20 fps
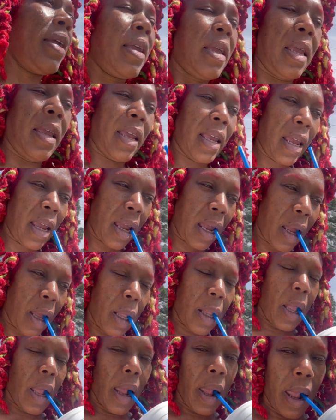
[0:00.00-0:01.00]

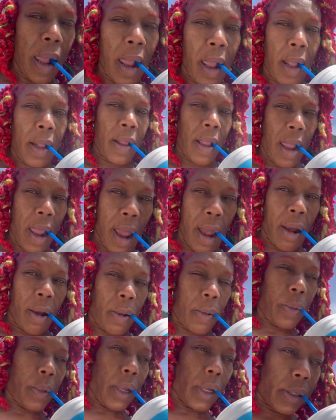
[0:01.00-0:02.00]
In and
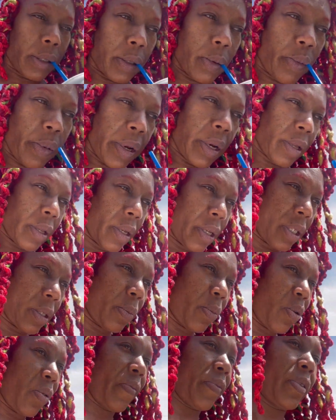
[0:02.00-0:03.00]
out. That's the way that this
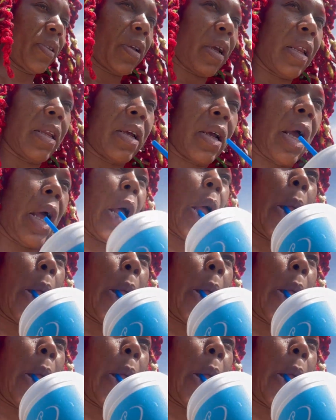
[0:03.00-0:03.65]
move is going to go.